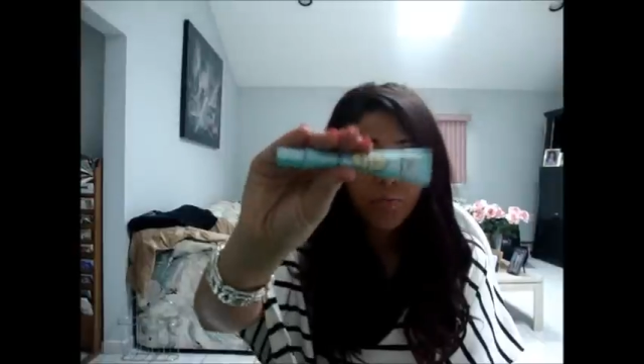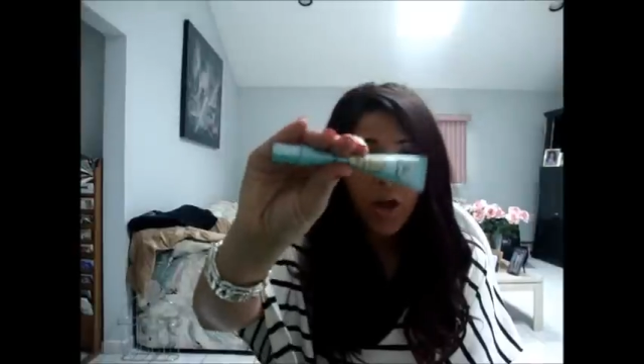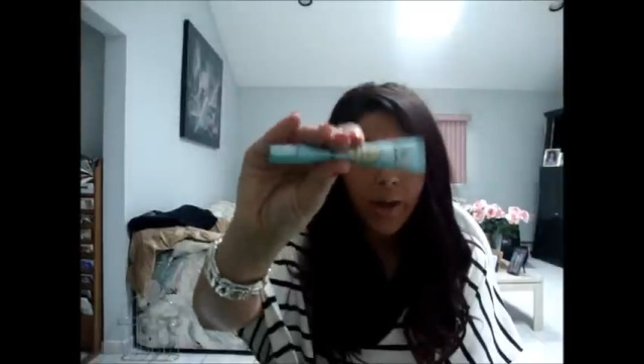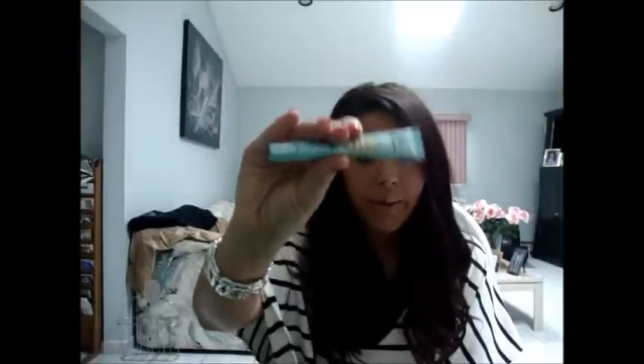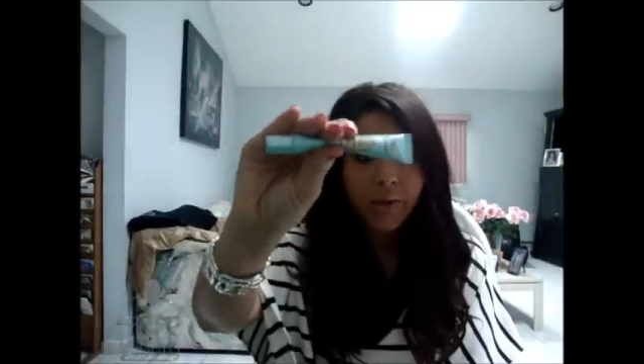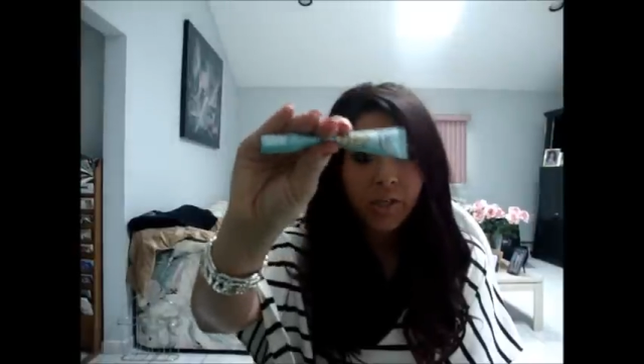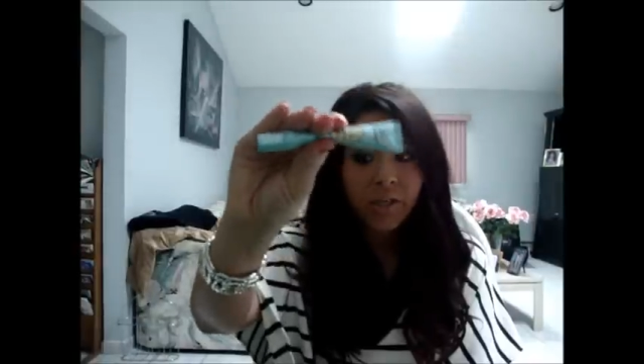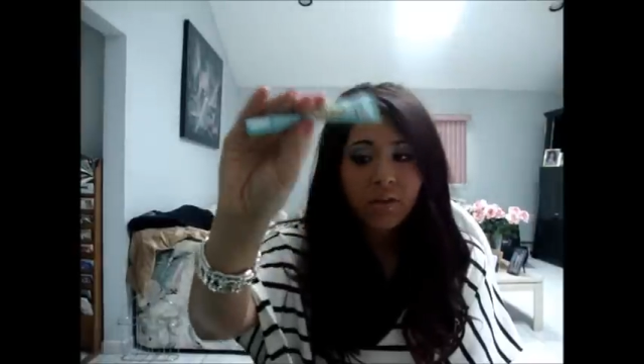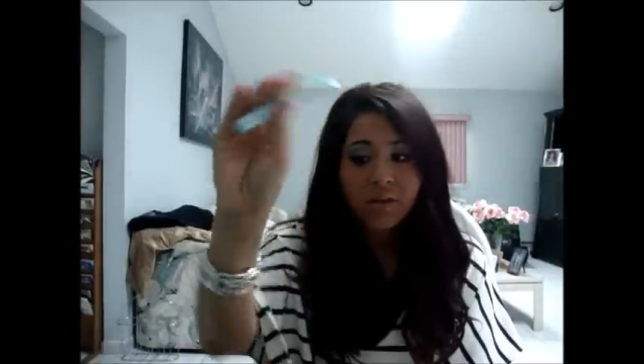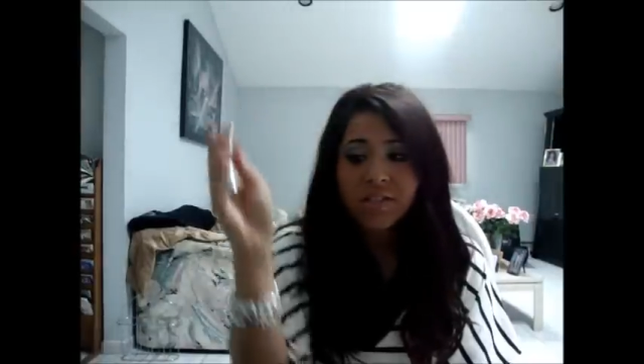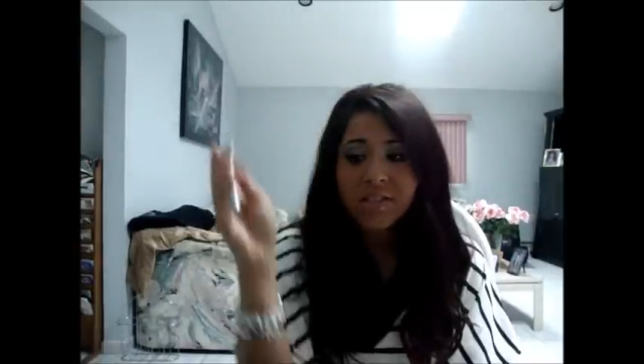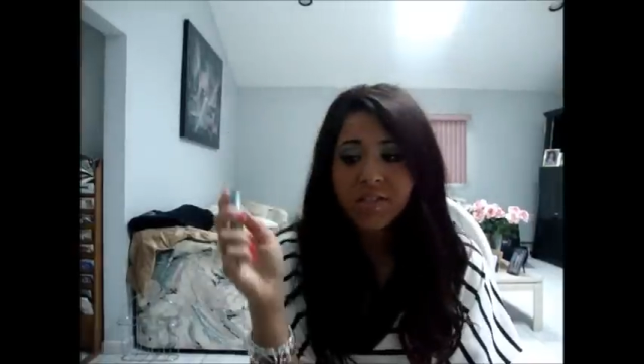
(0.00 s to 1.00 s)
Primer.
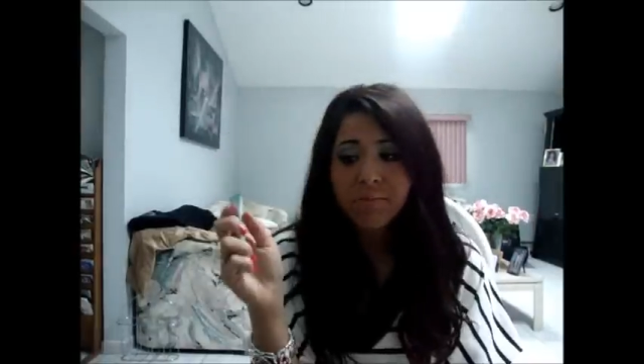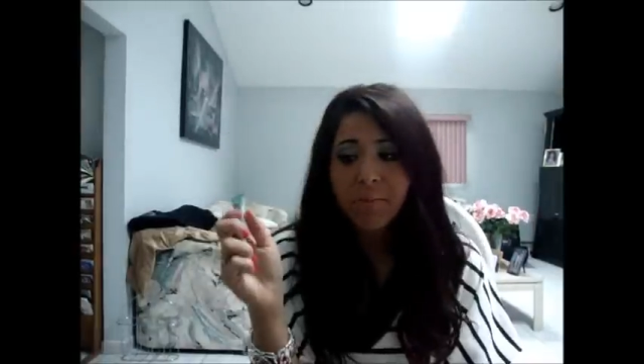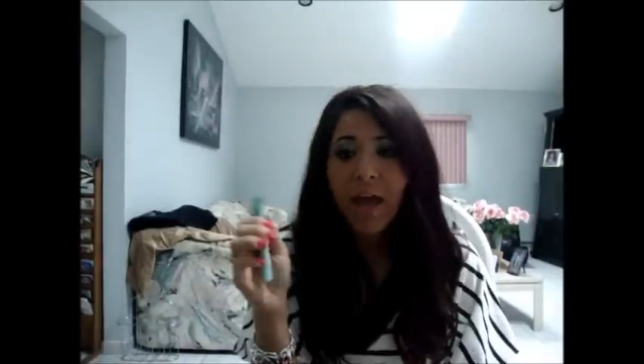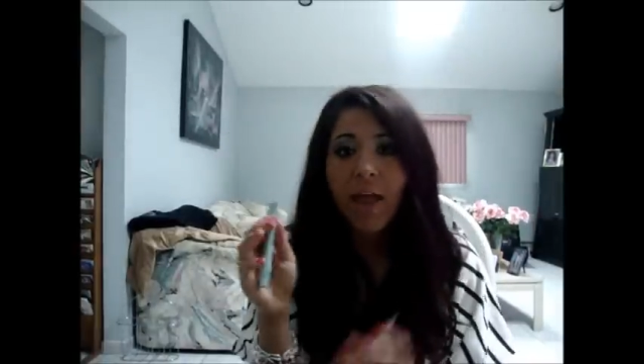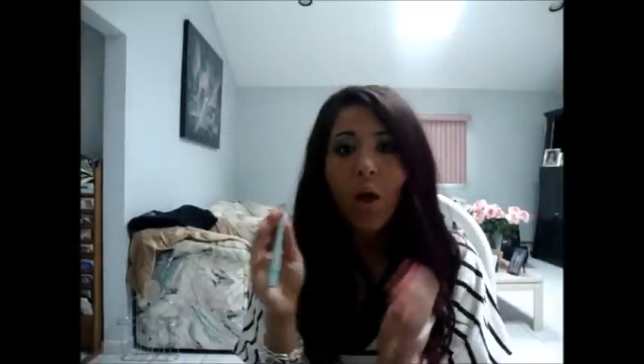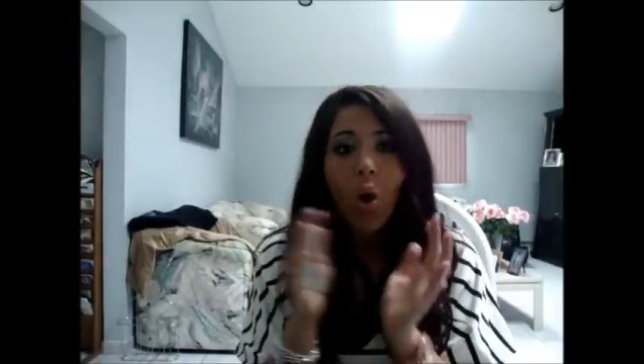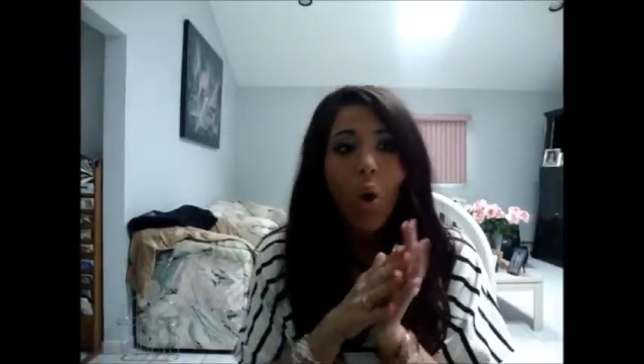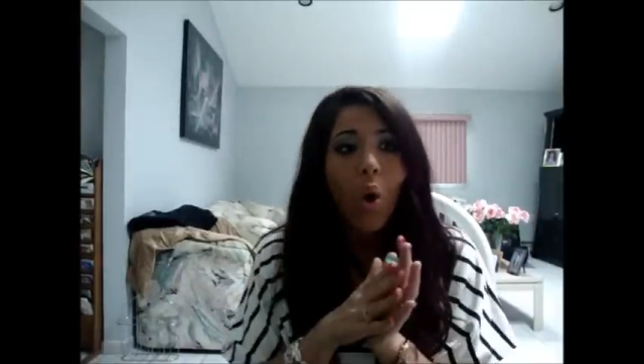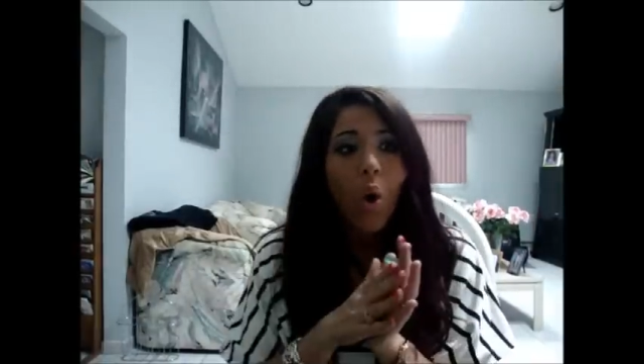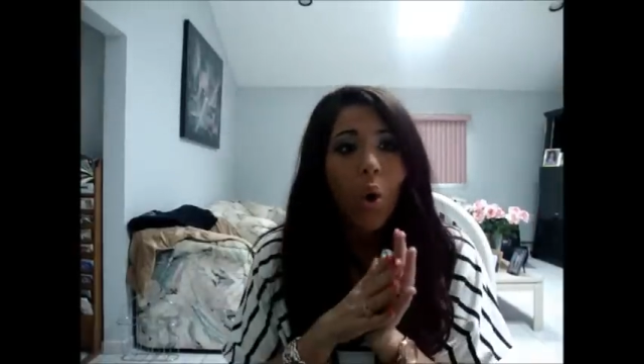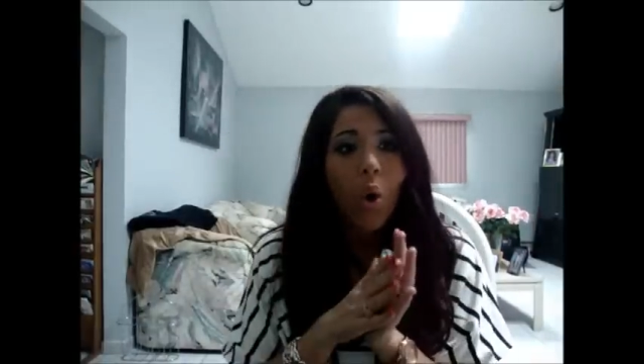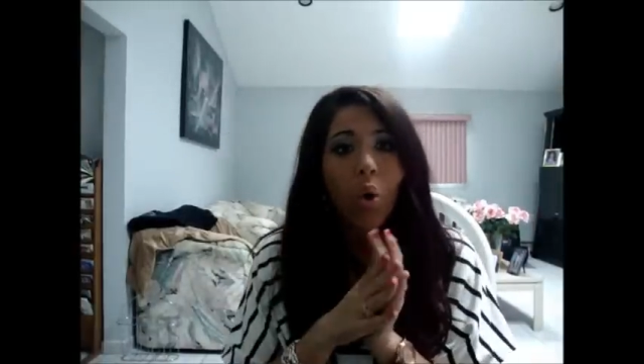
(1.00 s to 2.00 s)
This is my
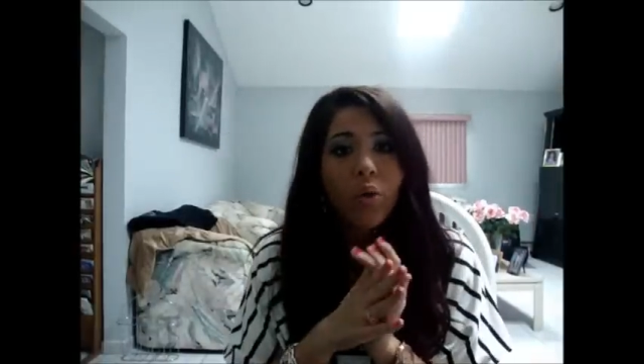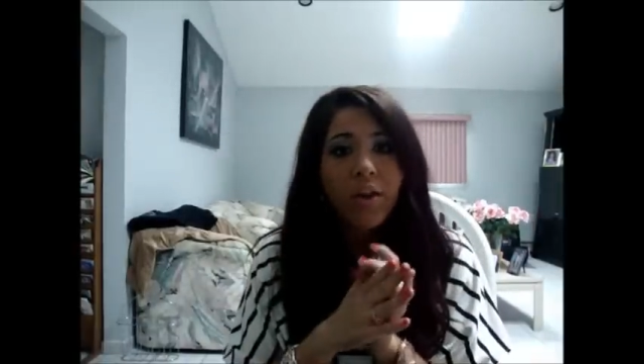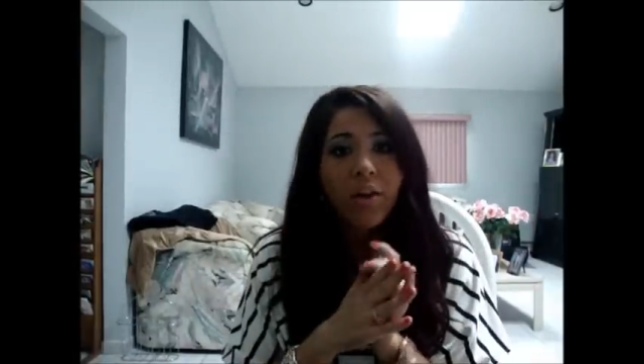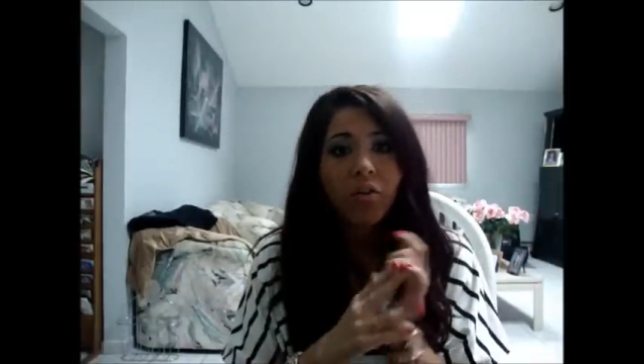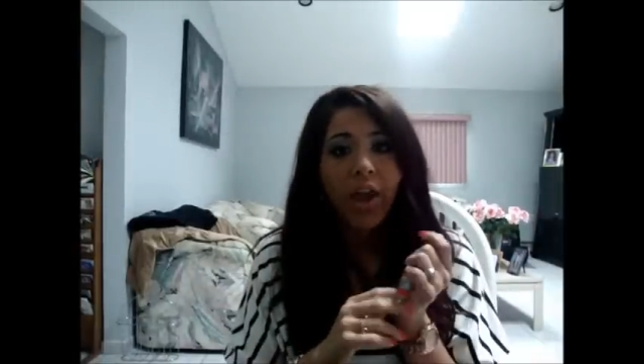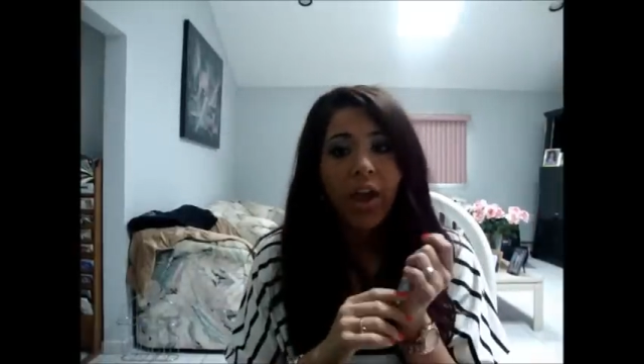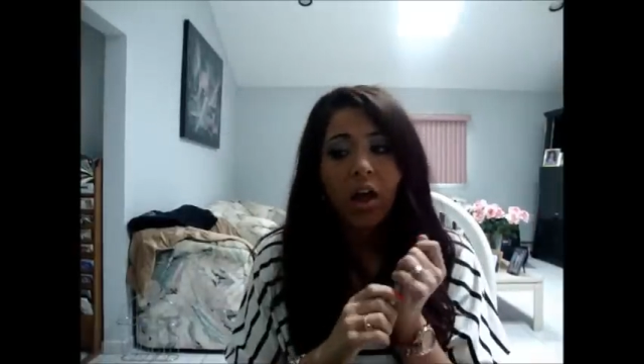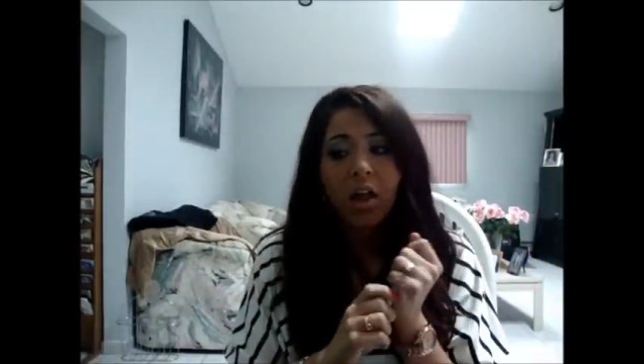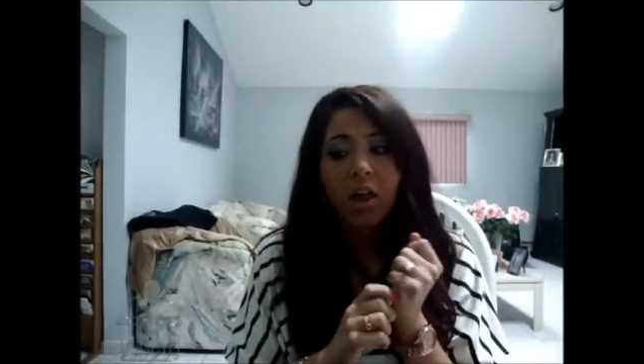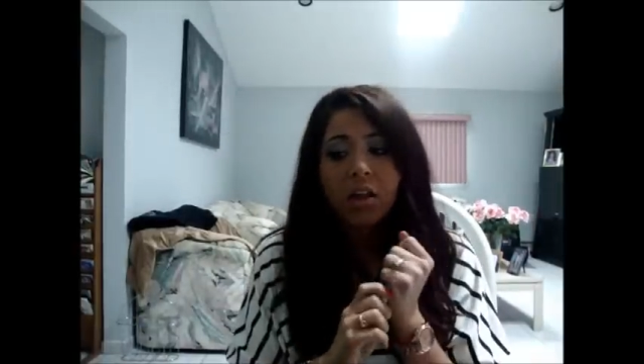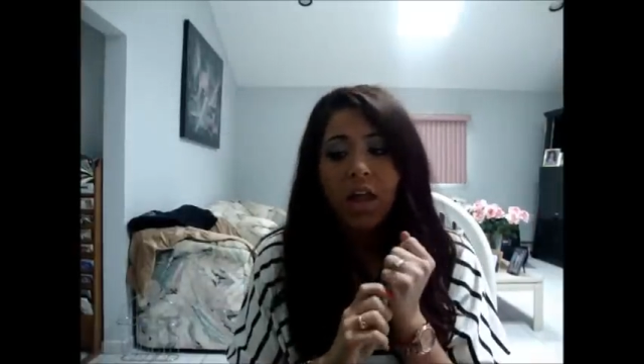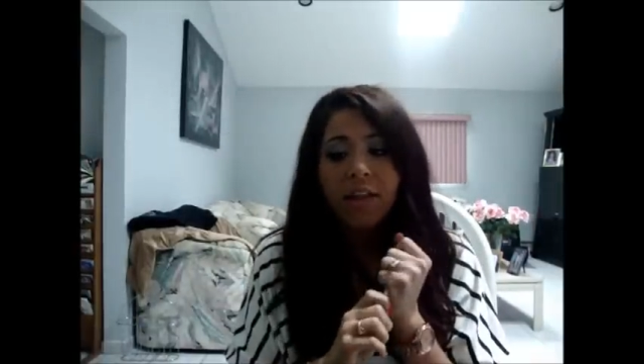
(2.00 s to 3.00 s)
holy grail.